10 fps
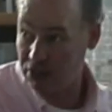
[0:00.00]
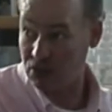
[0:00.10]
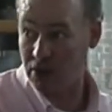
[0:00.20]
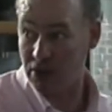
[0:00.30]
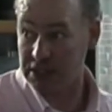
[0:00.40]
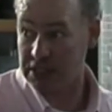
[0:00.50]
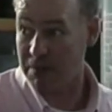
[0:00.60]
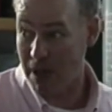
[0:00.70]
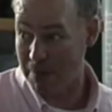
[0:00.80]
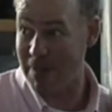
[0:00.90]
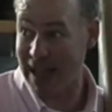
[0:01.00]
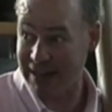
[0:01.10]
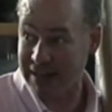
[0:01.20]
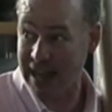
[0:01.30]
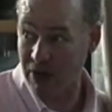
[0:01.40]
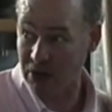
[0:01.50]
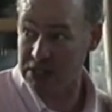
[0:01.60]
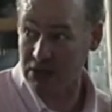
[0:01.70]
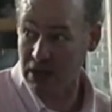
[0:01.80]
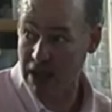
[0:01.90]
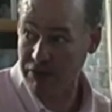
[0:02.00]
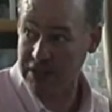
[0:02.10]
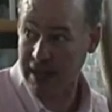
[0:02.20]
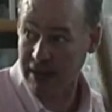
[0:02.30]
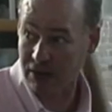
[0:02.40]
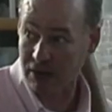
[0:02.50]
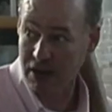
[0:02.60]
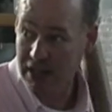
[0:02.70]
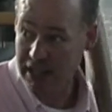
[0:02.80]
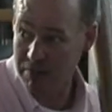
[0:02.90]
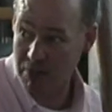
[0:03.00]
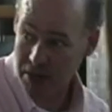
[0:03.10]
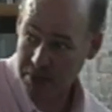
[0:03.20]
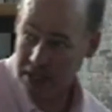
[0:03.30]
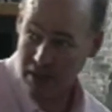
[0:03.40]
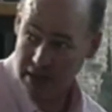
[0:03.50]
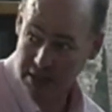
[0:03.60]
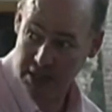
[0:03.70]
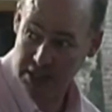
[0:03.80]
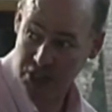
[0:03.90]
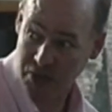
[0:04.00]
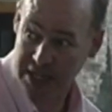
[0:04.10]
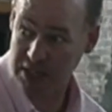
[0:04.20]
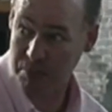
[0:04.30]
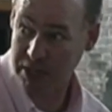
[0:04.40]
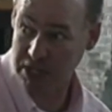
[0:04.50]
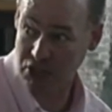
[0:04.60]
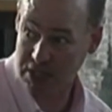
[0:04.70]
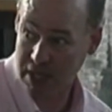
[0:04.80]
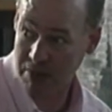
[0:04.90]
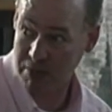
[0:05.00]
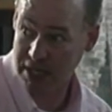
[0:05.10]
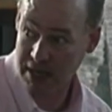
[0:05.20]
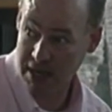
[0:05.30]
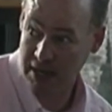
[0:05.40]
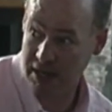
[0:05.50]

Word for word: you'll notice I'm, I'm batting now as a left-hander, he might be like this, so as the pitch is coming in,